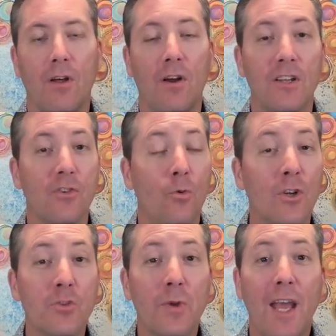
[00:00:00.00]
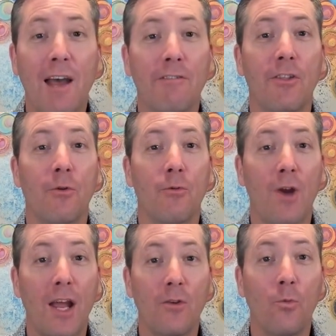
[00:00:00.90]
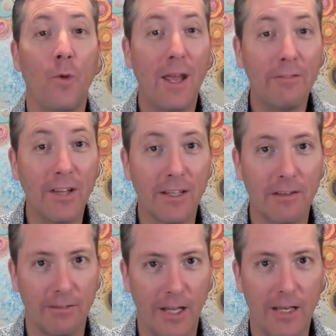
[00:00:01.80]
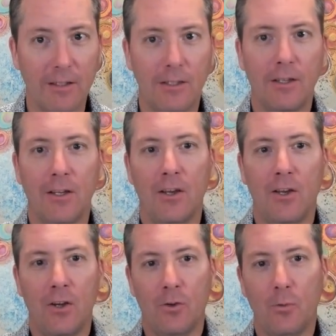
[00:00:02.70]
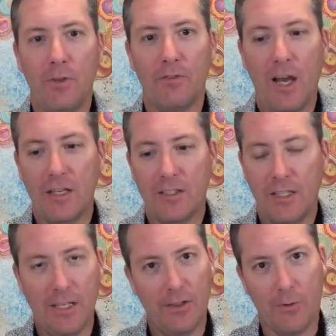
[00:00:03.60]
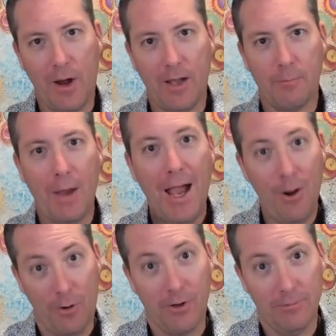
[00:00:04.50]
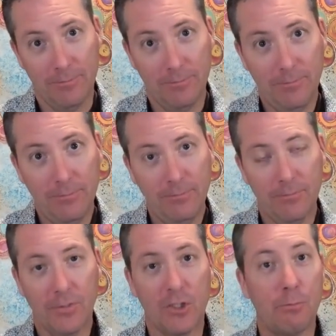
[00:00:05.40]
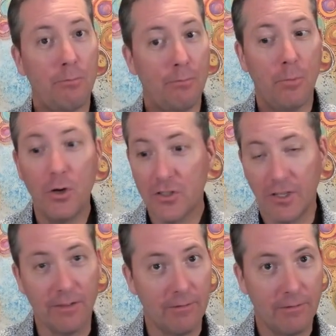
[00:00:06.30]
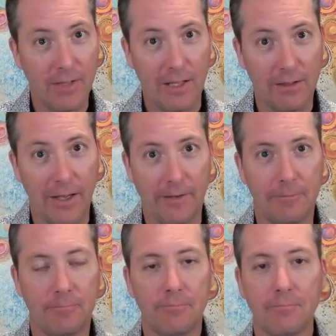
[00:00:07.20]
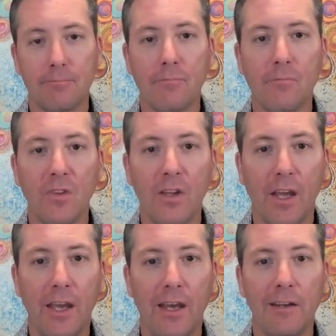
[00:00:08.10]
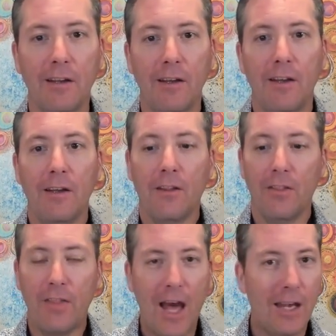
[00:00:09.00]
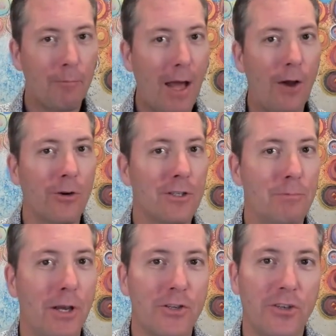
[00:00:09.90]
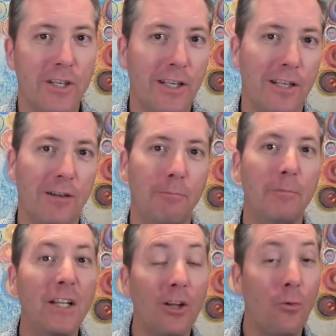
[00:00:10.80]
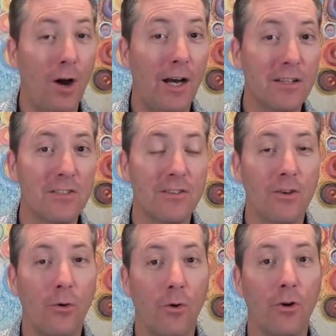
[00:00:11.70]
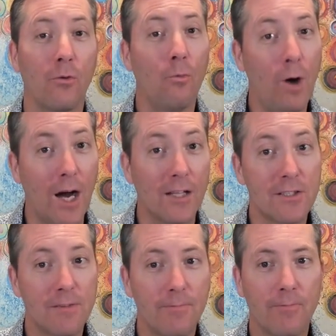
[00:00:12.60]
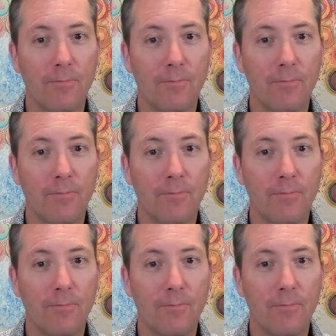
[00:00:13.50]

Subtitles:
All right, so once we have the right wavelength of light, we've got to get the right power that's pushing that light. And that power is measured in milliwatts or watts.